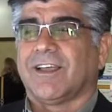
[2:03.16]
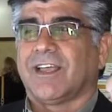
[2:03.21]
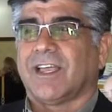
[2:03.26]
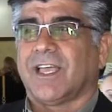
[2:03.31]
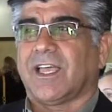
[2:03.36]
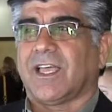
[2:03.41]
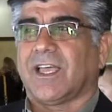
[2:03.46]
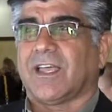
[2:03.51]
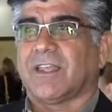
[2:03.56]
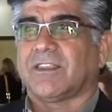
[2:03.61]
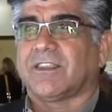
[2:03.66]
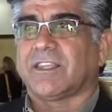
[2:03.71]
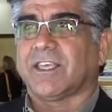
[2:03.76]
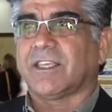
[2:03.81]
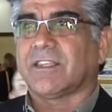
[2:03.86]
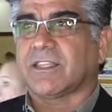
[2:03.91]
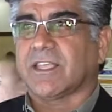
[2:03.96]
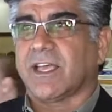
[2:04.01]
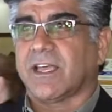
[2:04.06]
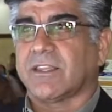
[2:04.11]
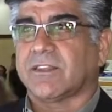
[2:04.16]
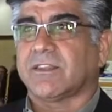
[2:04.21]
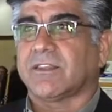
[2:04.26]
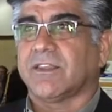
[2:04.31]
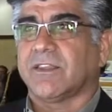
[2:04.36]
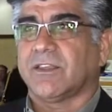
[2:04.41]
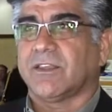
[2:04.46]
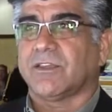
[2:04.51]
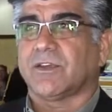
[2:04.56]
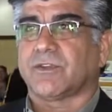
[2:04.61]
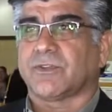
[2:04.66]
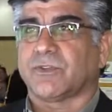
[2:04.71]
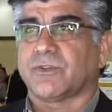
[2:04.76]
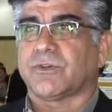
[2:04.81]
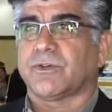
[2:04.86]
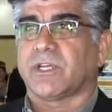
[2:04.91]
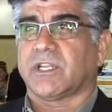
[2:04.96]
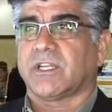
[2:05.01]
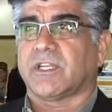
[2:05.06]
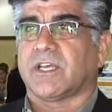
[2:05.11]
and think that you're
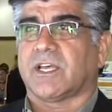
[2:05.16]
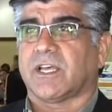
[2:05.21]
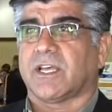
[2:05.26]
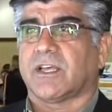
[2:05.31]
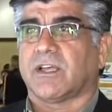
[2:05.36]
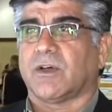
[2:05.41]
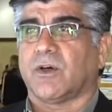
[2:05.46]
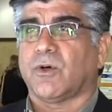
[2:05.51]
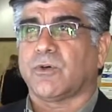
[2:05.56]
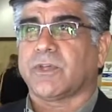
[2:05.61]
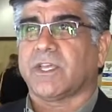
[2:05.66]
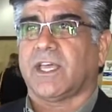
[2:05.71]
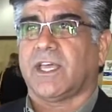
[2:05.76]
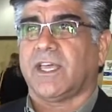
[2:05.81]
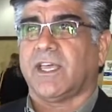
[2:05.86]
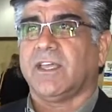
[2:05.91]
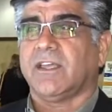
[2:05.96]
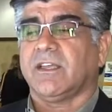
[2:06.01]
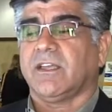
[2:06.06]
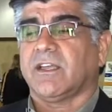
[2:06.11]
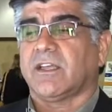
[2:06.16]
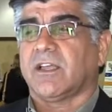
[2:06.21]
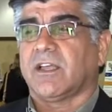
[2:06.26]
doing okay,